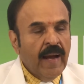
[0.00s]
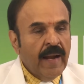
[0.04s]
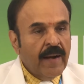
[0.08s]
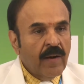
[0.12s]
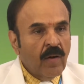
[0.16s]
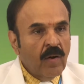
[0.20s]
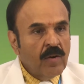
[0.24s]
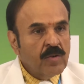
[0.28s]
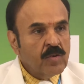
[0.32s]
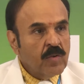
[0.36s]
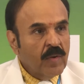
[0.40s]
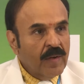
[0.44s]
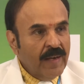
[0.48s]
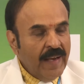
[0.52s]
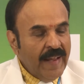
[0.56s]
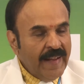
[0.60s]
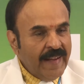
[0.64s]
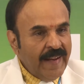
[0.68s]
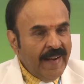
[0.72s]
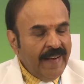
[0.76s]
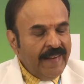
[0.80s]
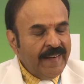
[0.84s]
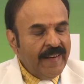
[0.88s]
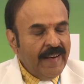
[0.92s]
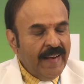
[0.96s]
And also
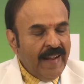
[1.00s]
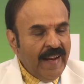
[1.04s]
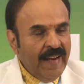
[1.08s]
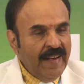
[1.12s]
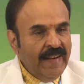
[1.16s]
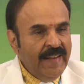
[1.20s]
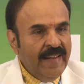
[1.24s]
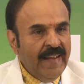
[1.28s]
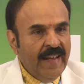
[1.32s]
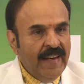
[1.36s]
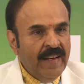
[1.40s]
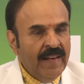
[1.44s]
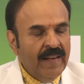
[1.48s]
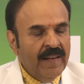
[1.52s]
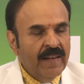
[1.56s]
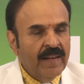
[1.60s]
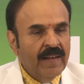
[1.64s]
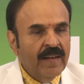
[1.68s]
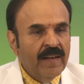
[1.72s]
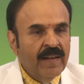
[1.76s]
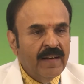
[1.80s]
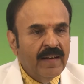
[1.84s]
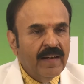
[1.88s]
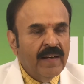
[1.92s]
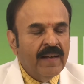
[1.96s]
glycated LDL
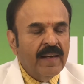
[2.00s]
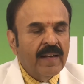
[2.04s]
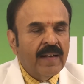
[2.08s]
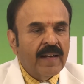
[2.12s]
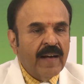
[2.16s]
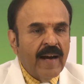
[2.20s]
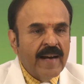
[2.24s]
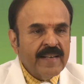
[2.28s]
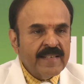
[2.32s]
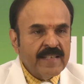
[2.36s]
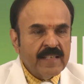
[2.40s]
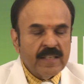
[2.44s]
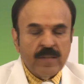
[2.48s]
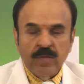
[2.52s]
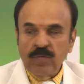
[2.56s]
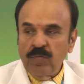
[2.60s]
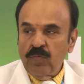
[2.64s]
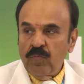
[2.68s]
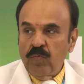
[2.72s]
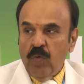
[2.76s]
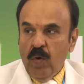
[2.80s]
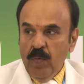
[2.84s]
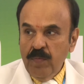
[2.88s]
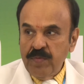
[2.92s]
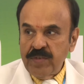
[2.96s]
causes
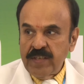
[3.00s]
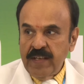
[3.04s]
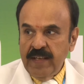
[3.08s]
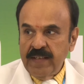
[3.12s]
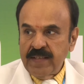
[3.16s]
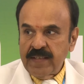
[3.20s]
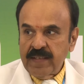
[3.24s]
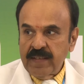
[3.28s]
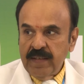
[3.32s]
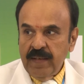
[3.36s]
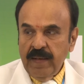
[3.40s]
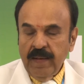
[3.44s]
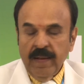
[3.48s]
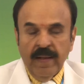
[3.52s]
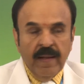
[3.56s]
foam cells,